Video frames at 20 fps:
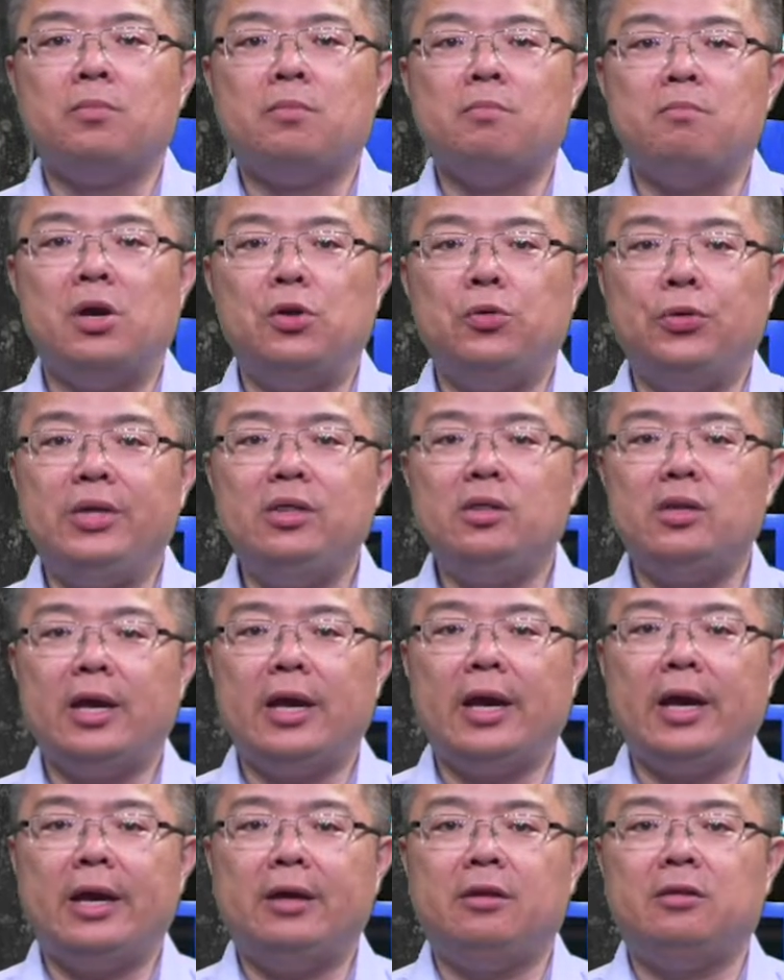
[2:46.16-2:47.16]
marine,
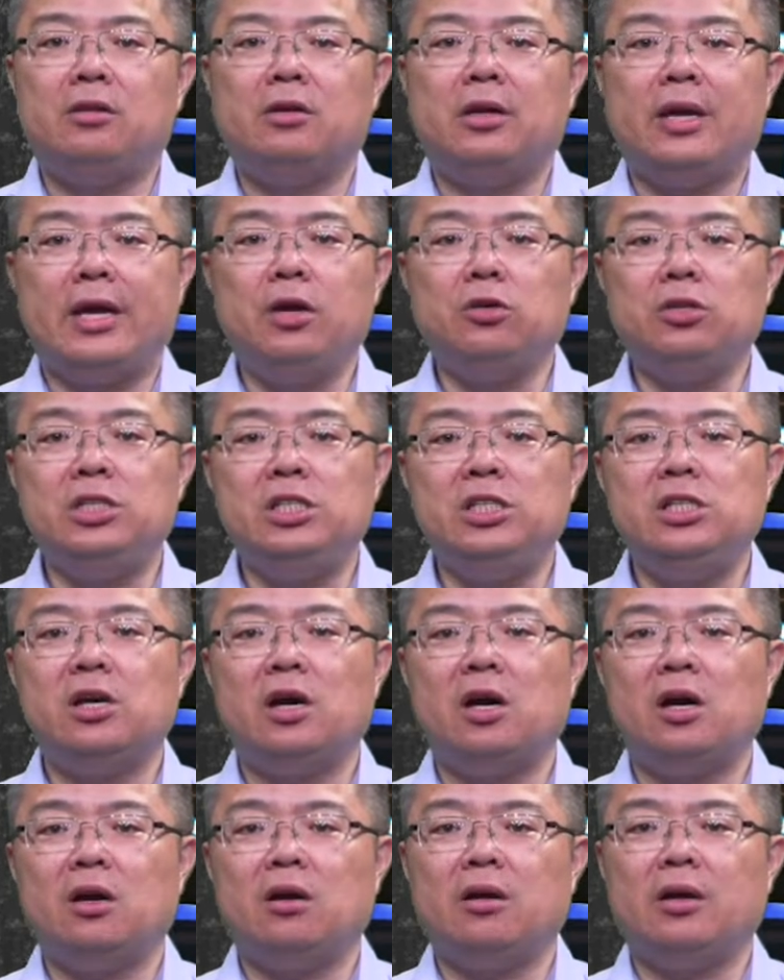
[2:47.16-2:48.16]
and
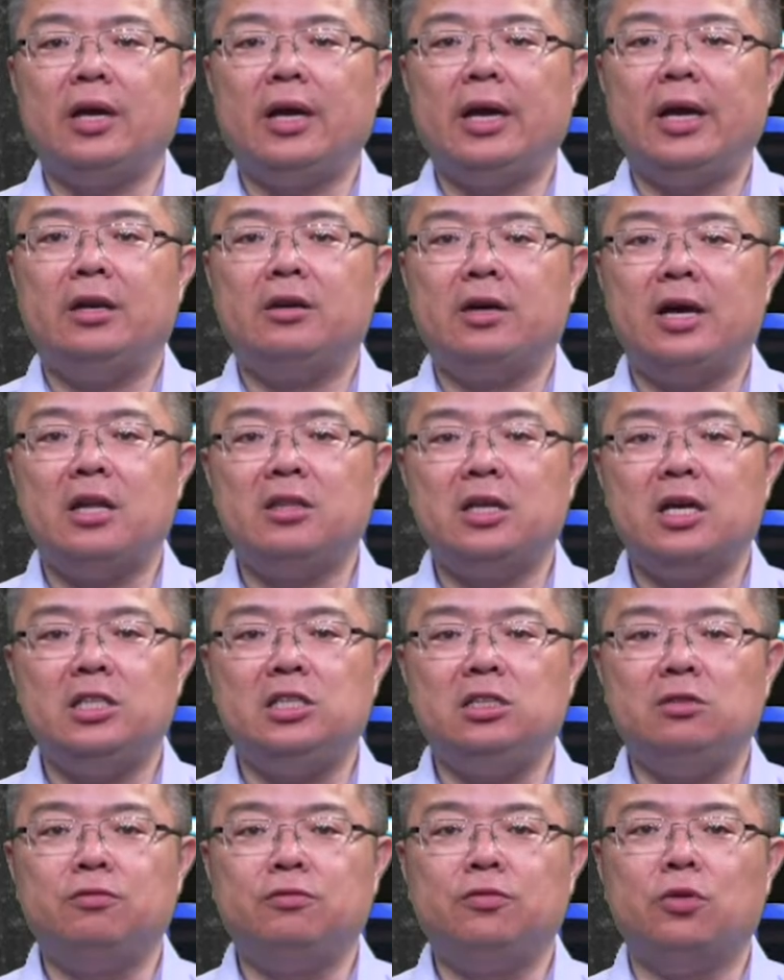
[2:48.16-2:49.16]
LTER and
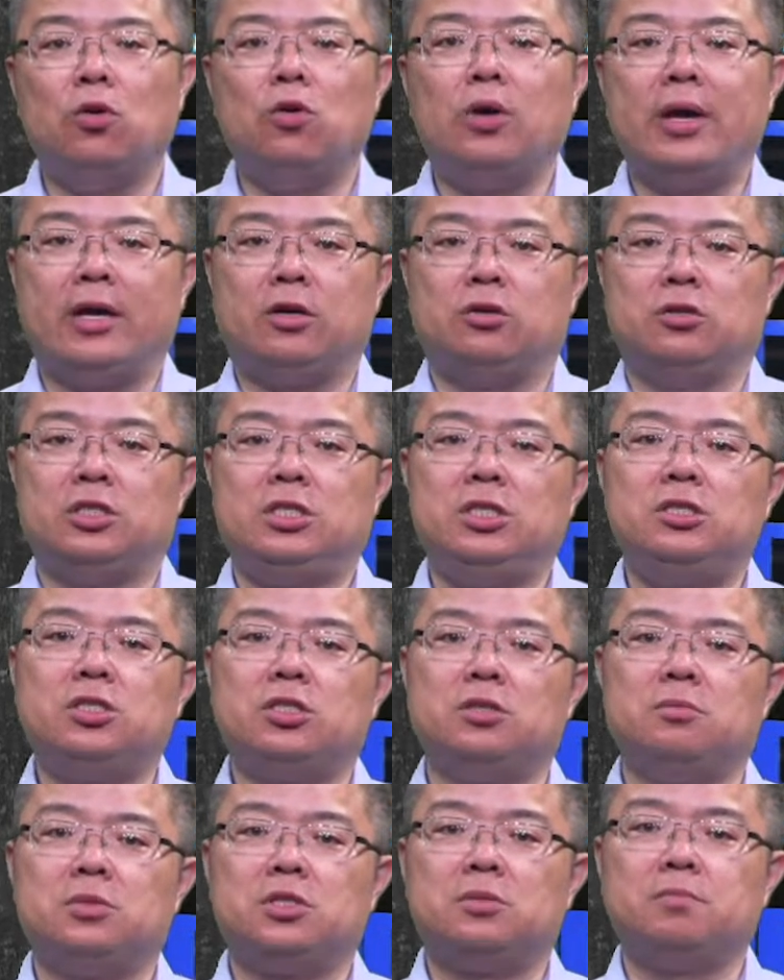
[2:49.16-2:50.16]
ANAE for
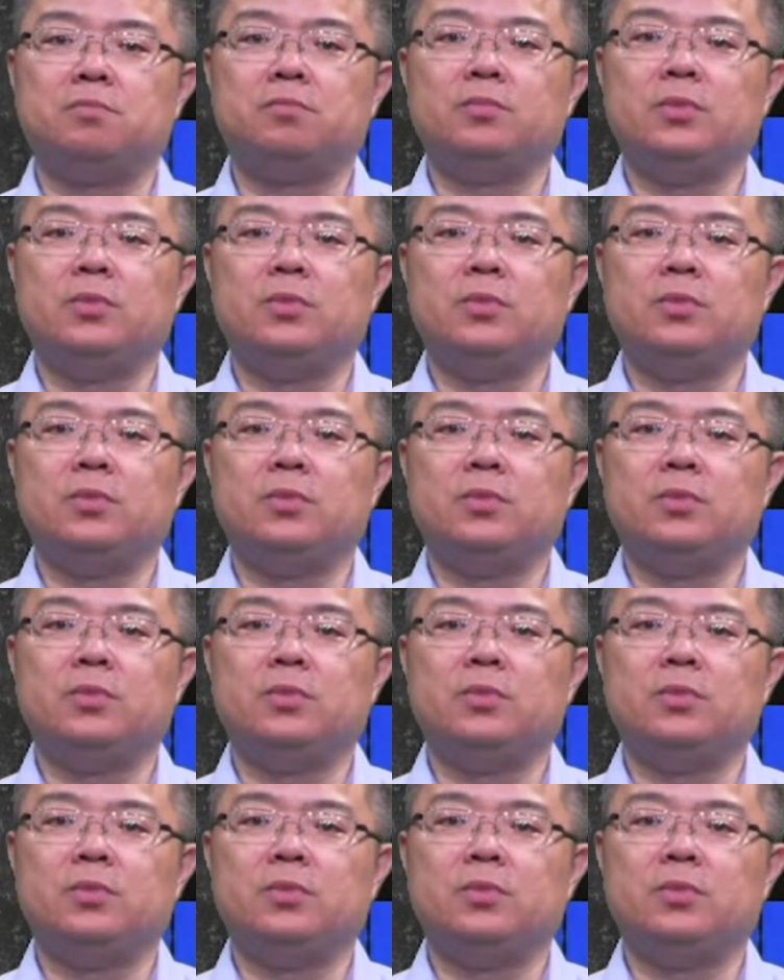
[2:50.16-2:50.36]
ecosystems.